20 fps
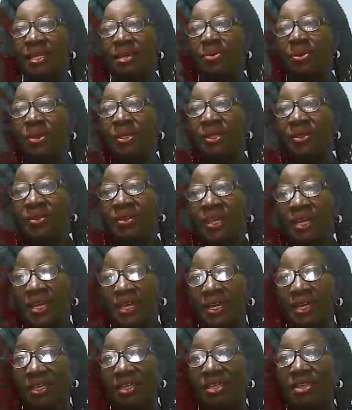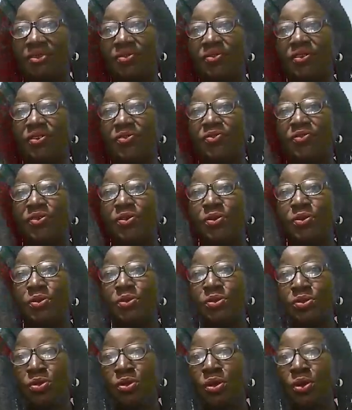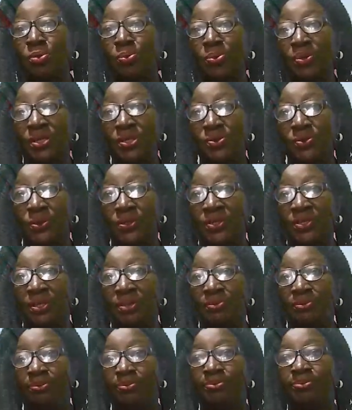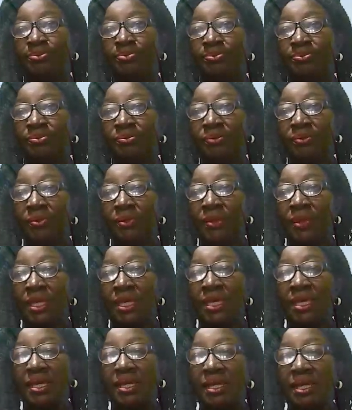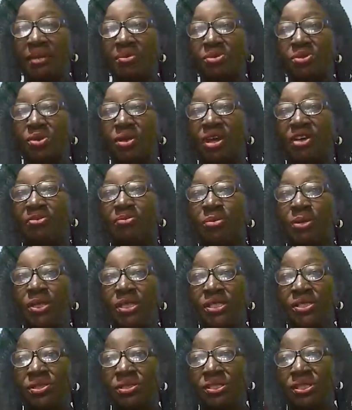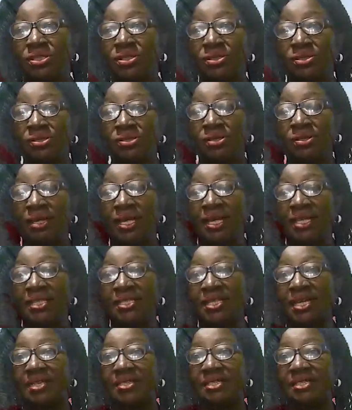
anybody there if he fails to cooperate with them. He claimed to have monitored the doctor and his